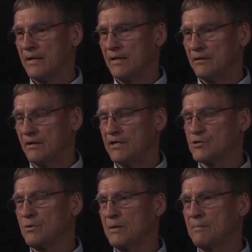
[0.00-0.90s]
And on
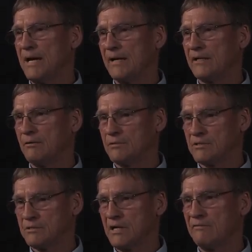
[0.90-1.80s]
his way back, he
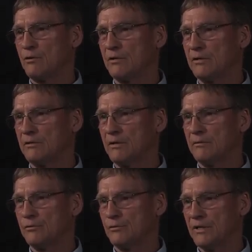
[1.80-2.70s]
was diverted
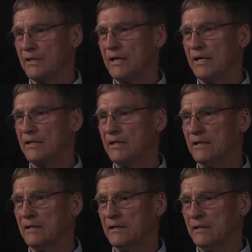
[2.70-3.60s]
uh, to D A,
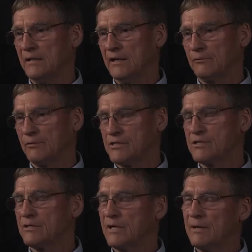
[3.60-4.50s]
at
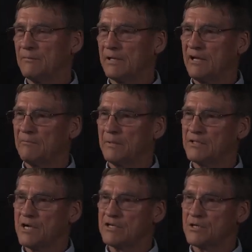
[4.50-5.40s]
which time they gave him
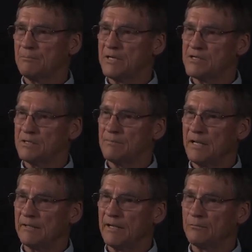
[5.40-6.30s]
a change in mission,
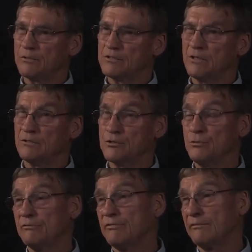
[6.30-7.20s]
and that was on
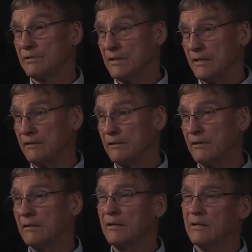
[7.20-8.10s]
June fifteenth.
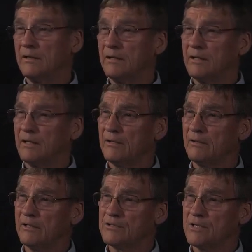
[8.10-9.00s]

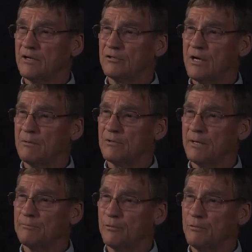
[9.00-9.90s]
And instead of Dom
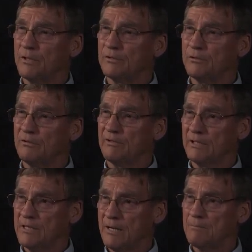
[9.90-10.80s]
Rep, we went to
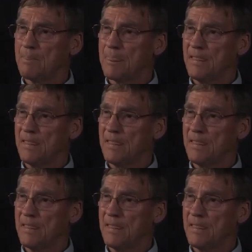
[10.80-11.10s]
Vietnam.